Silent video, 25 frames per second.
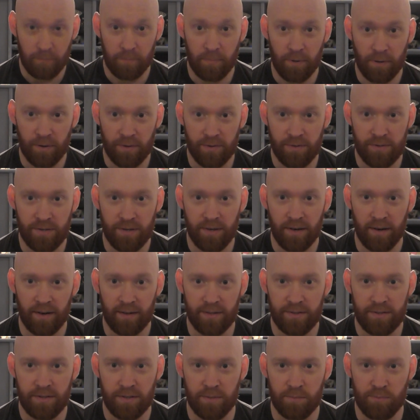Buttons are
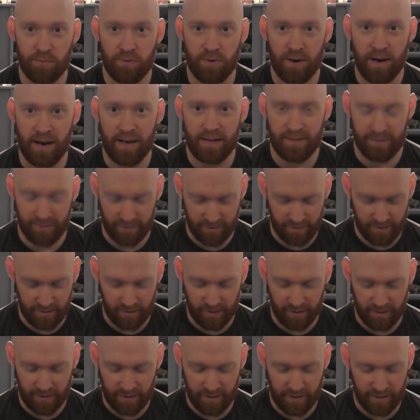nice to press and
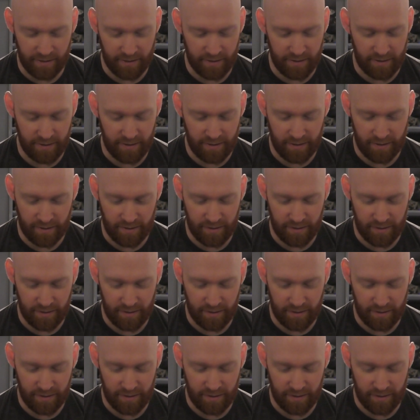click.